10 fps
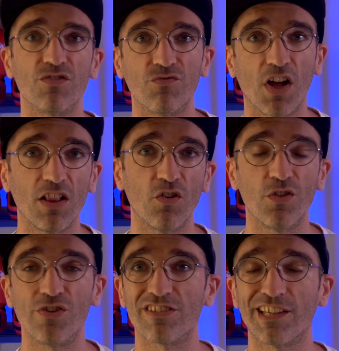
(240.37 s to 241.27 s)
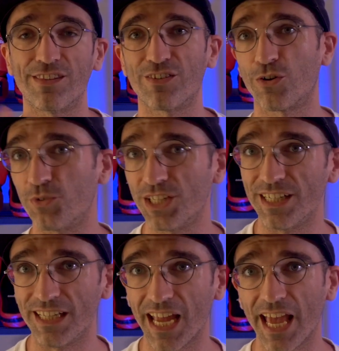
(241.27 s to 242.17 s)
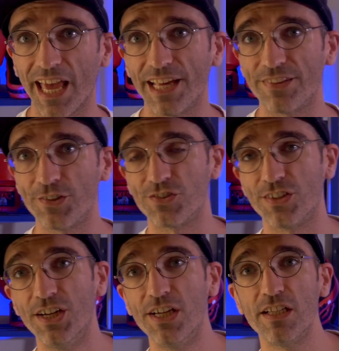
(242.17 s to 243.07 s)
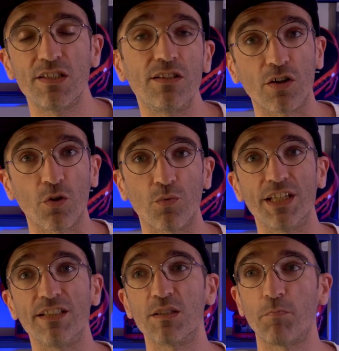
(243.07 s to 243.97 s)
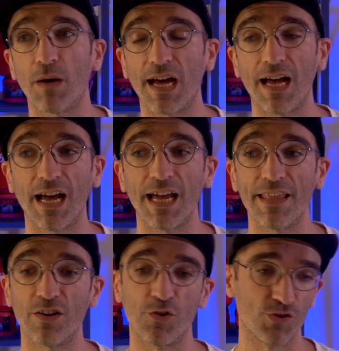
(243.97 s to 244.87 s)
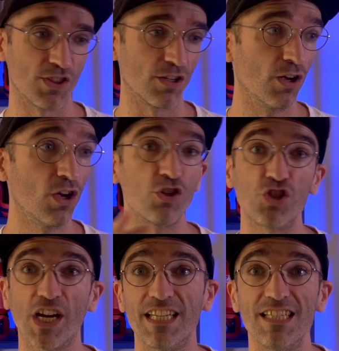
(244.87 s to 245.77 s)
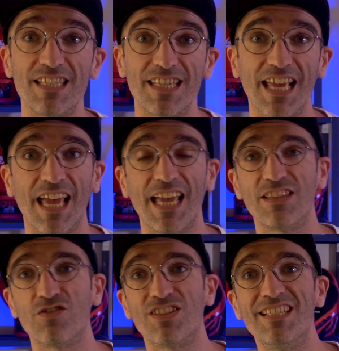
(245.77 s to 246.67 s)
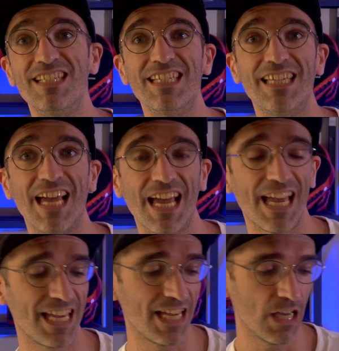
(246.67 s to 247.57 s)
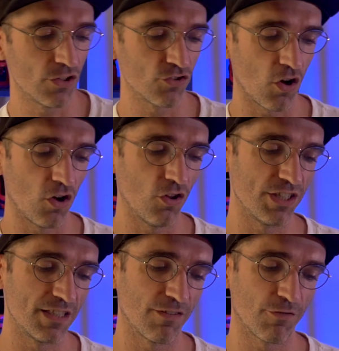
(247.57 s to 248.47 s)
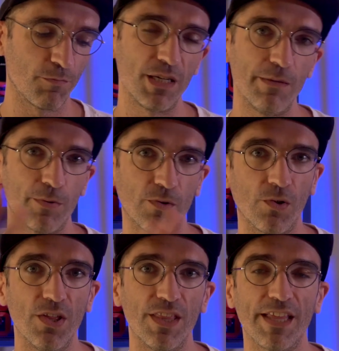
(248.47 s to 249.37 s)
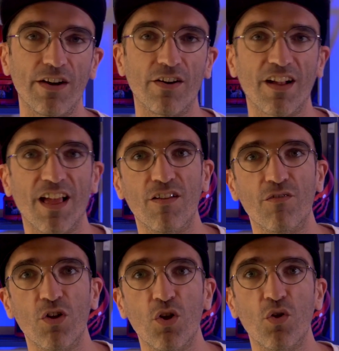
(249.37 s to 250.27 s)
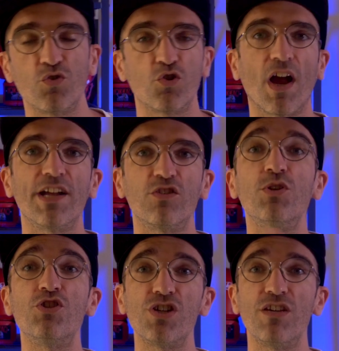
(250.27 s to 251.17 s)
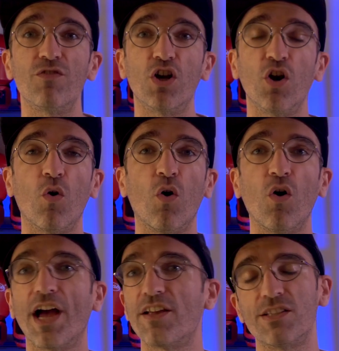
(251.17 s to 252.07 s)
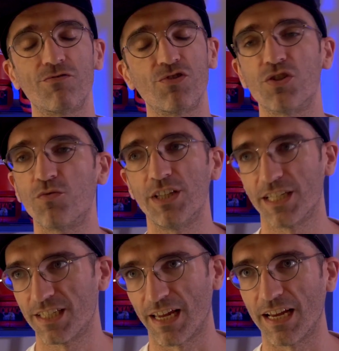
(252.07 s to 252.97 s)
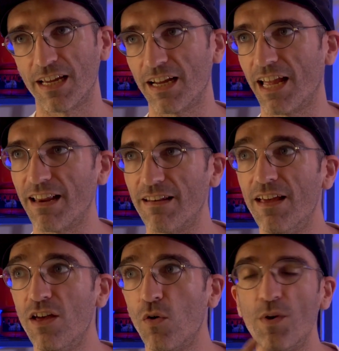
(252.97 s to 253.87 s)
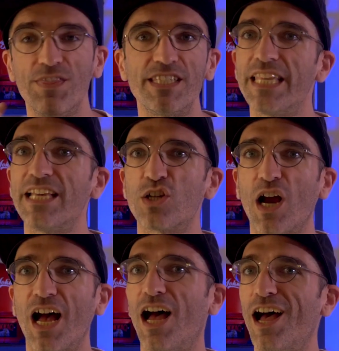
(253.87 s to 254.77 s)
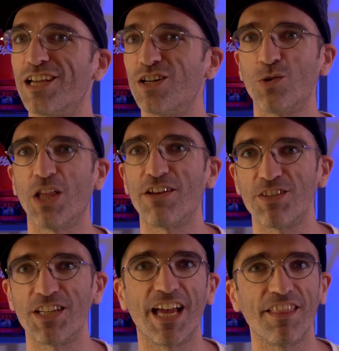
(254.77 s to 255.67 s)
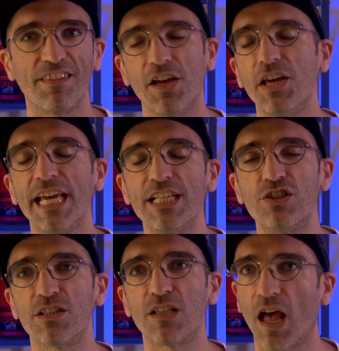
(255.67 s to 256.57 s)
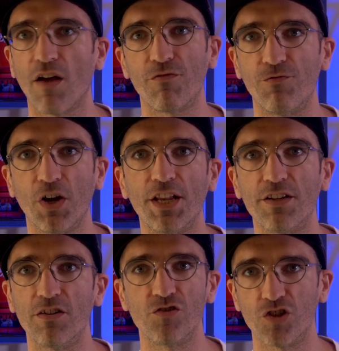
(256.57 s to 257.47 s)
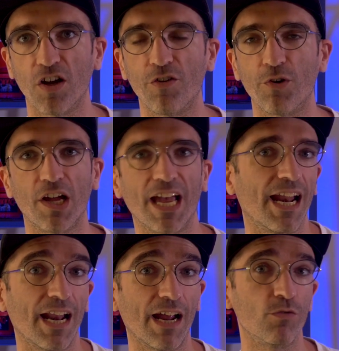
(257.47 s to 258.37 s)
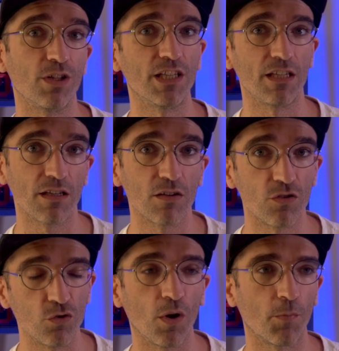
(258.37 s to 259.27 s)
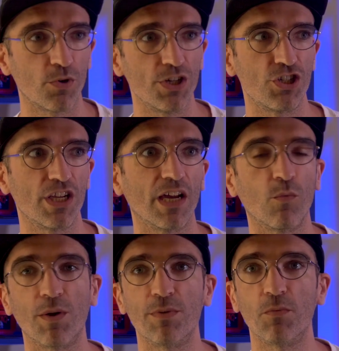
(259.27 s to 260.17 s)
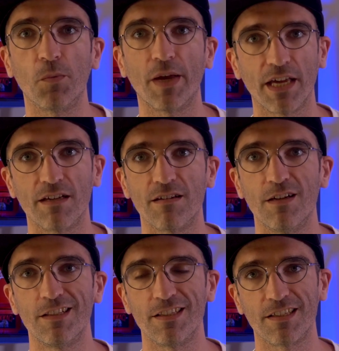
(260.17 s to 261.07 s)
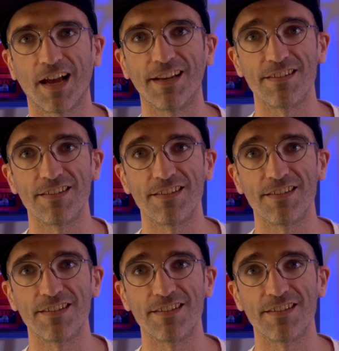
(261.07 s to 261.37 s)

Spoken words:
to follow. There's like the Korean gang, there's the Korean spy, there's the Chinese gang, there's the DEA. There's all these different people that are kind of trying to achieve a goal, and it's just really exciting. And when the stakes are high, you know, life and death, it's just a fun genre, and I really do appreciate when people make this kind of